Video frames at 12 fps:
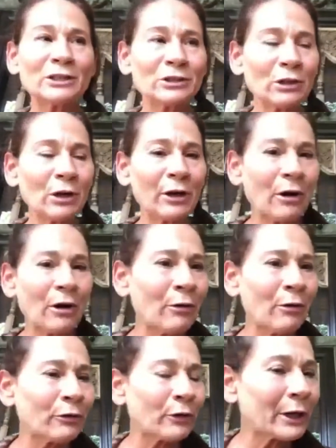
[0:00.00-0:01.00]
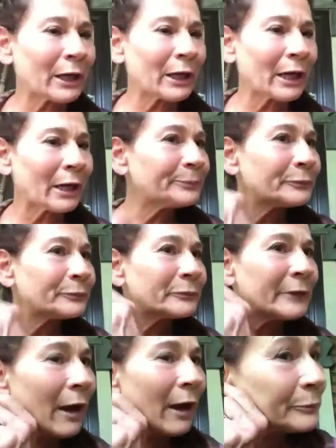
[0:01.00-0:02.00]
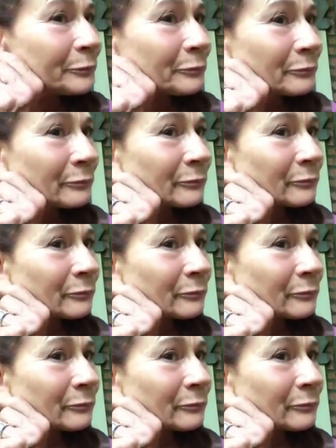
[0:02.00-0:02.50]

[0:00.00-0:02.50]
so we can start over again. Now,